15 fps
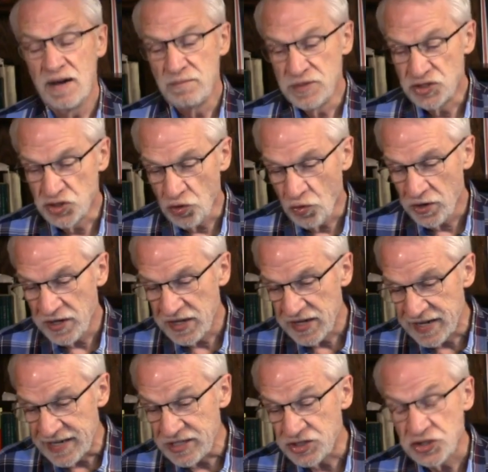majority
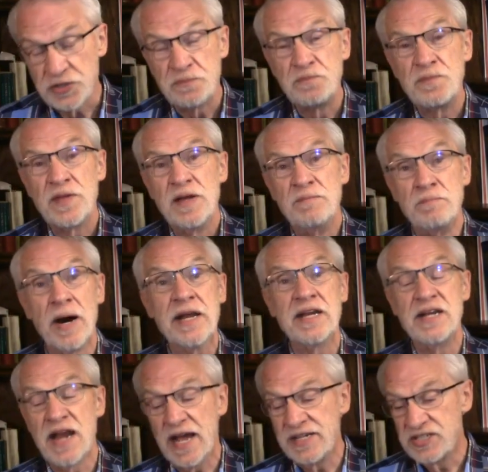in each. But
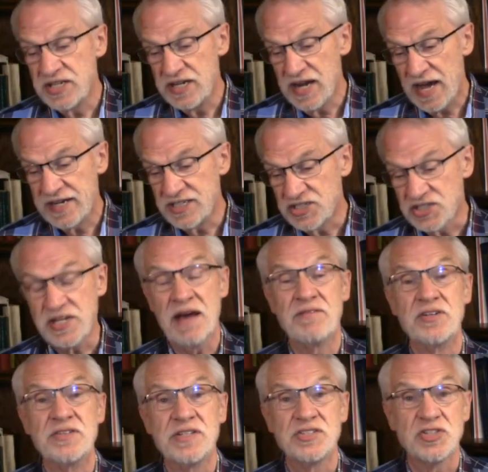in
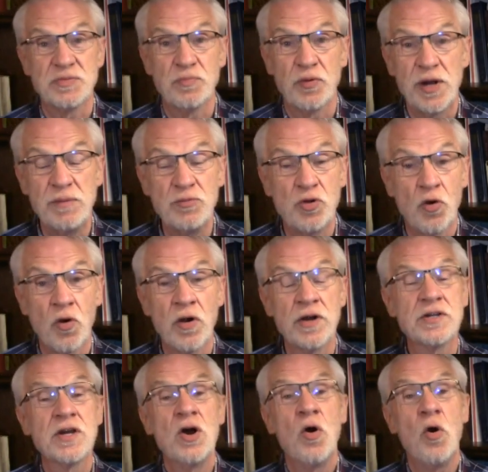1997, the Supreme Court